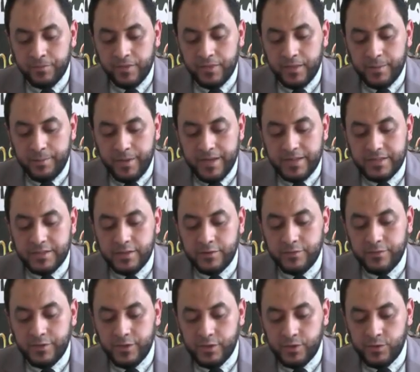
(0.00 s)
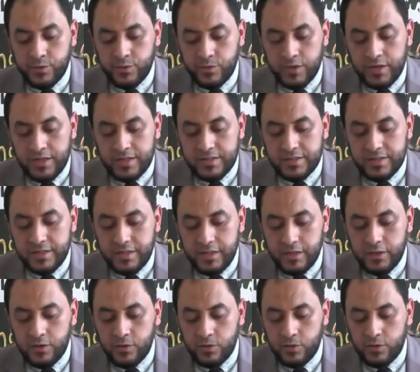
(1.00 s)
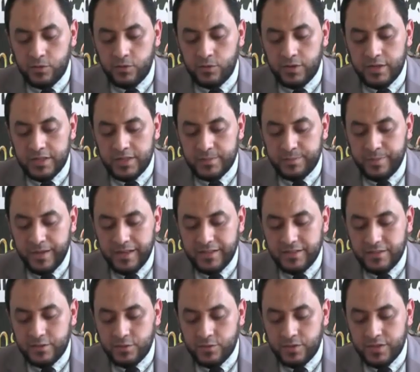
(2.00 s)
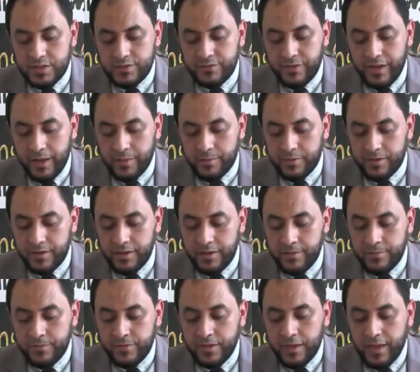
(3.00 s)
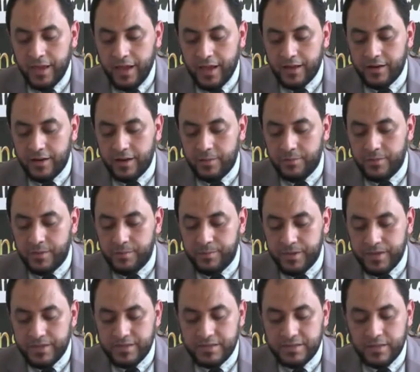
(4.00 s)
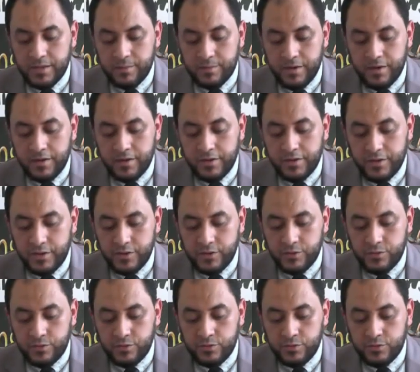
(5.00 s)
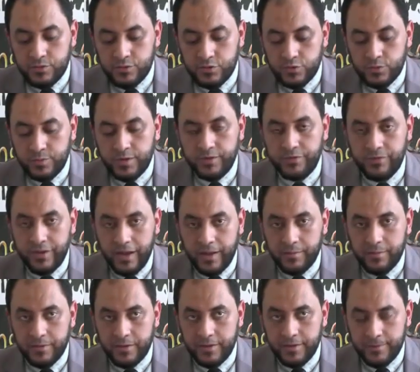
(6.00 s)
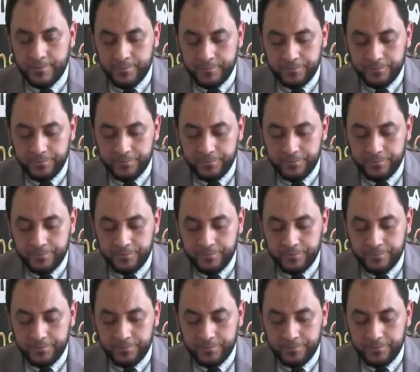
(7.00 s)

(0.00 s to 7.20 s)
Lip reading: "The best of you is he who is best to his family, and I'm the best among you to my family."